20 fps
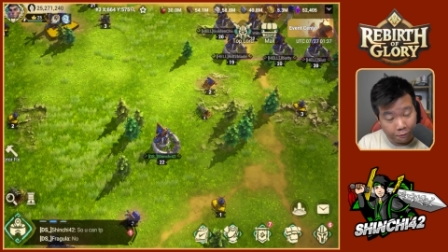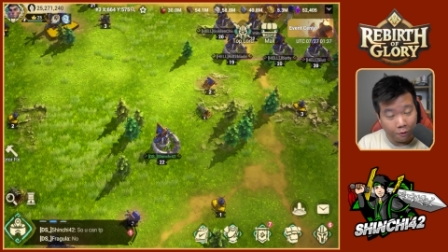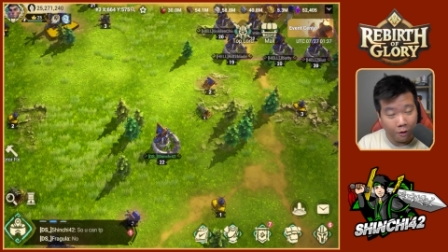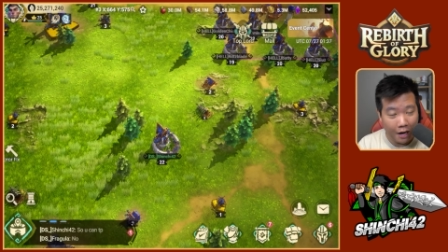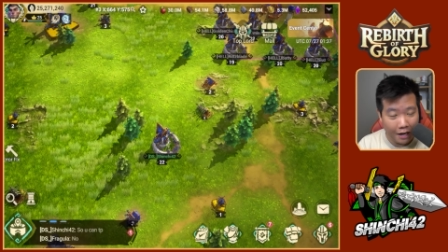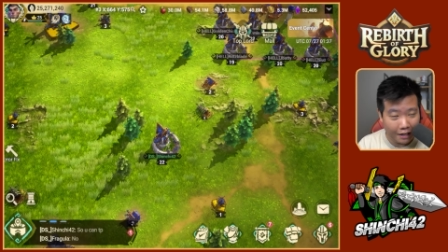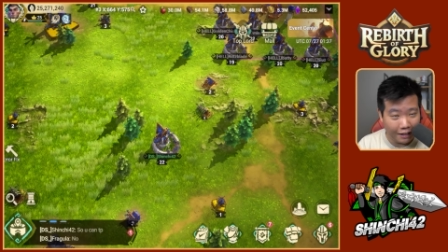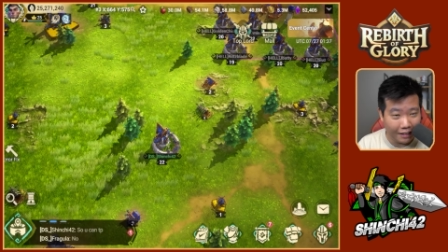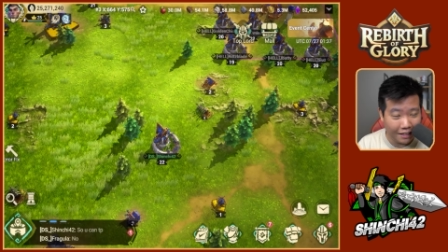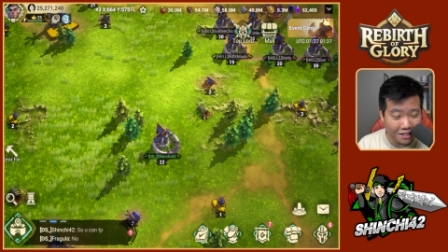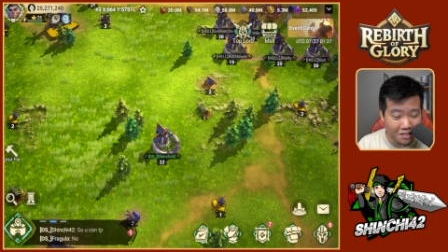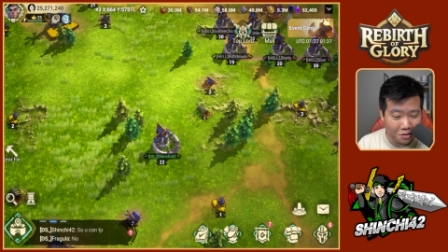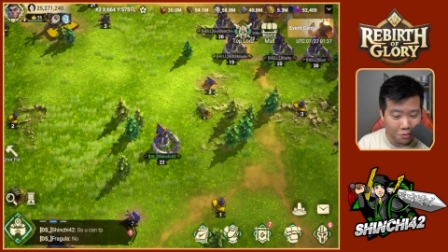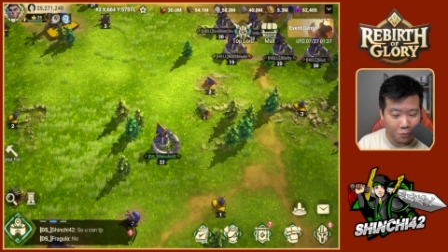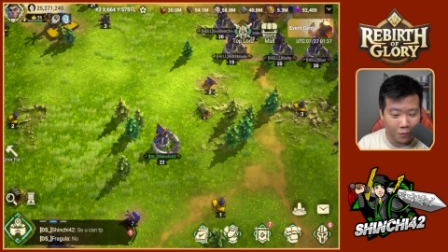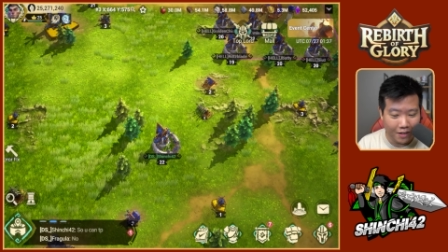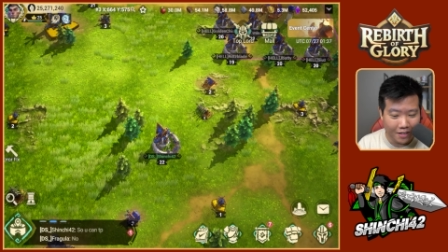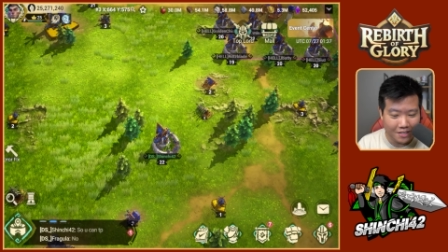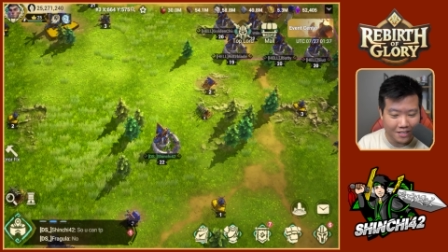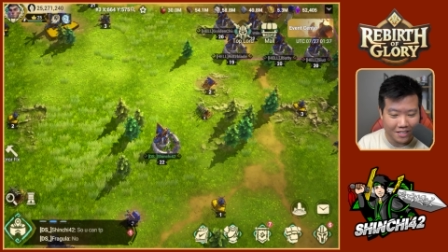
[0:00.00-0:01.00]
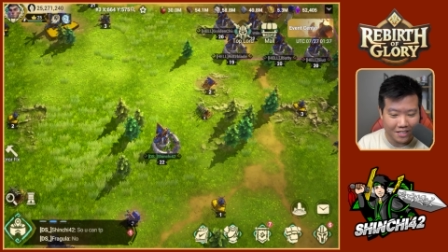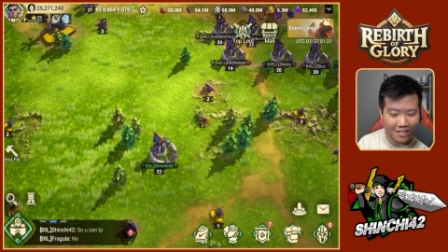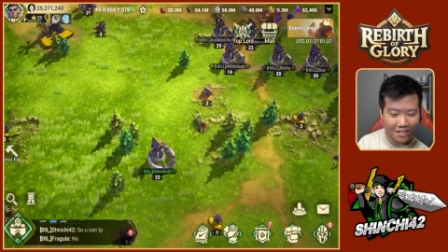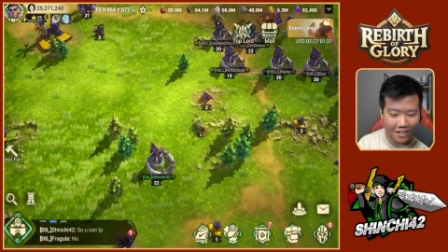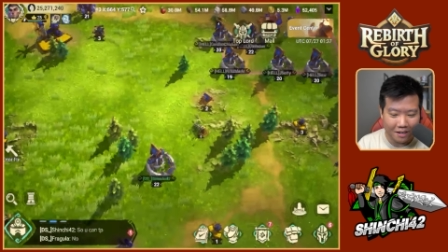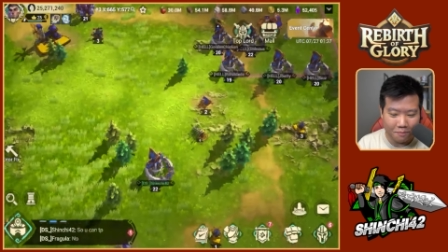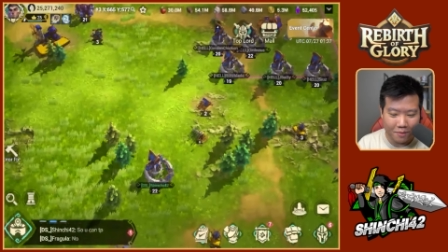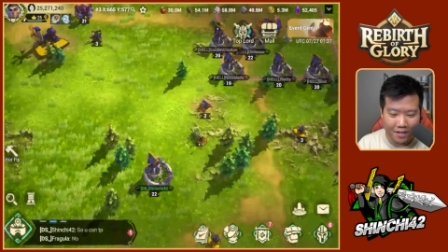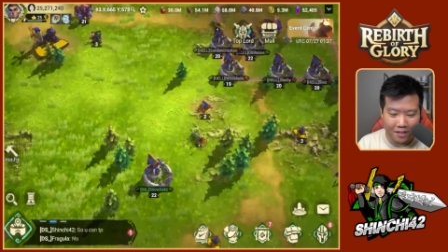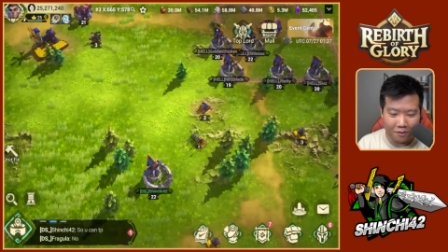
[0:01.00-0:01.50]
for at least once in
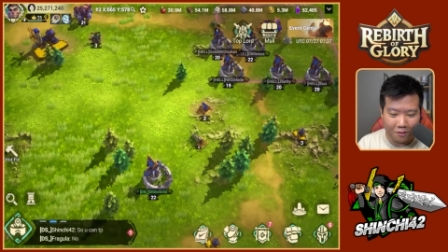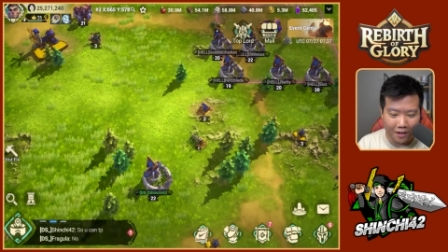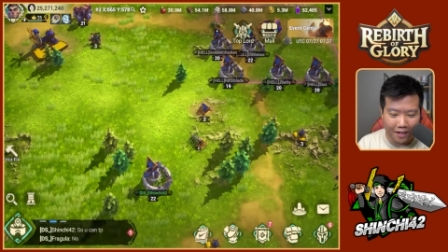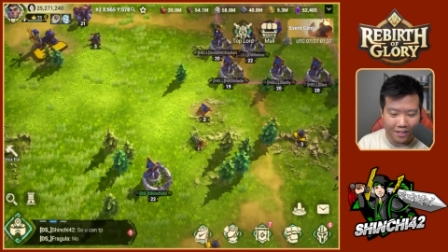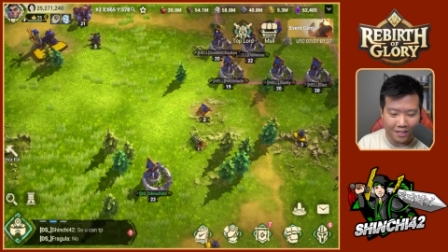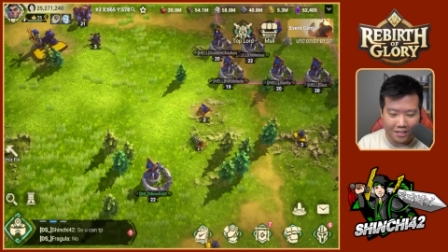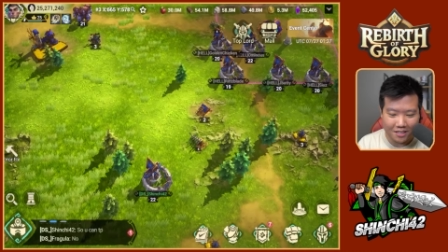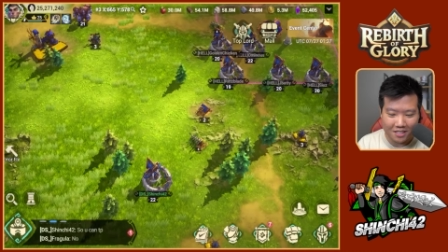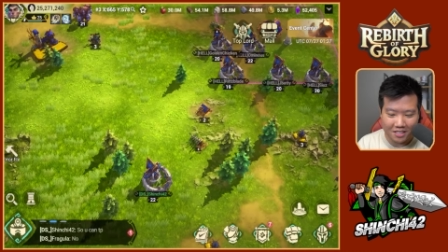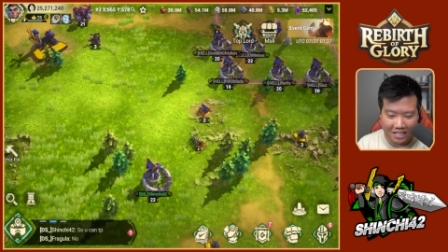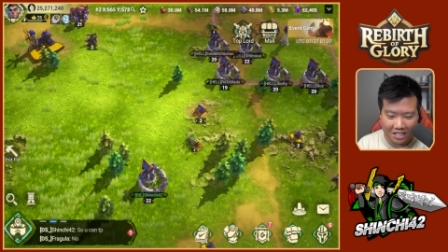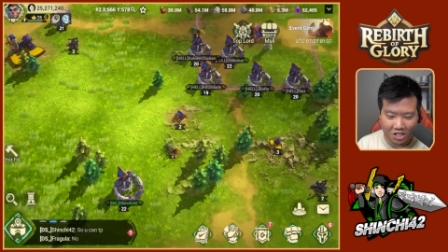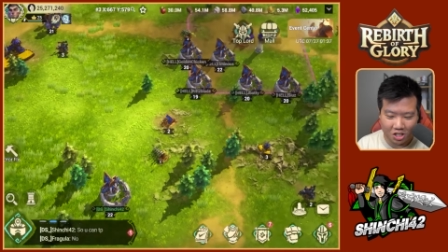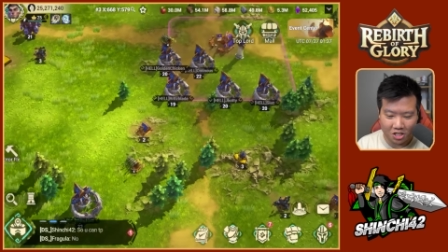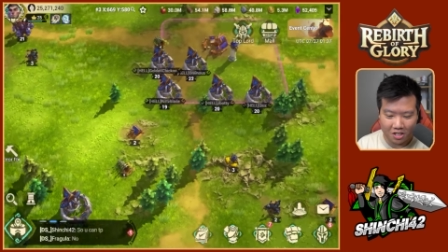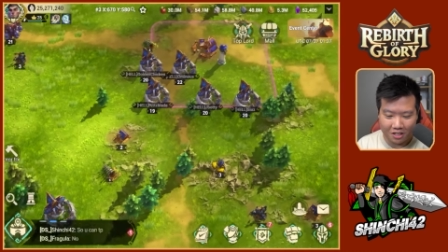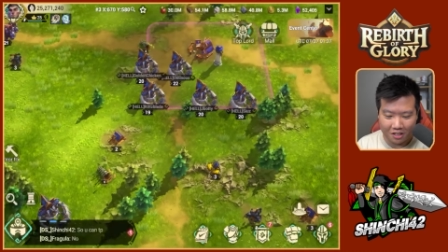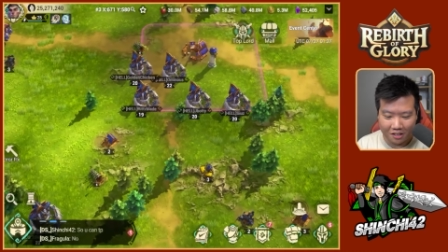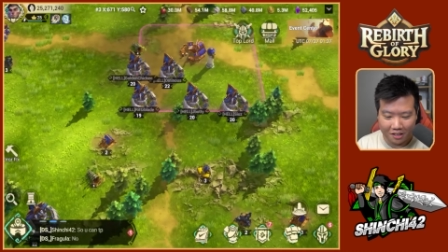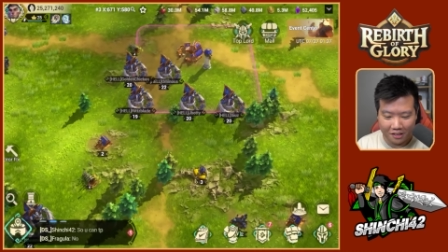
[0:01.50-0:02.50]
here, I made the right decision.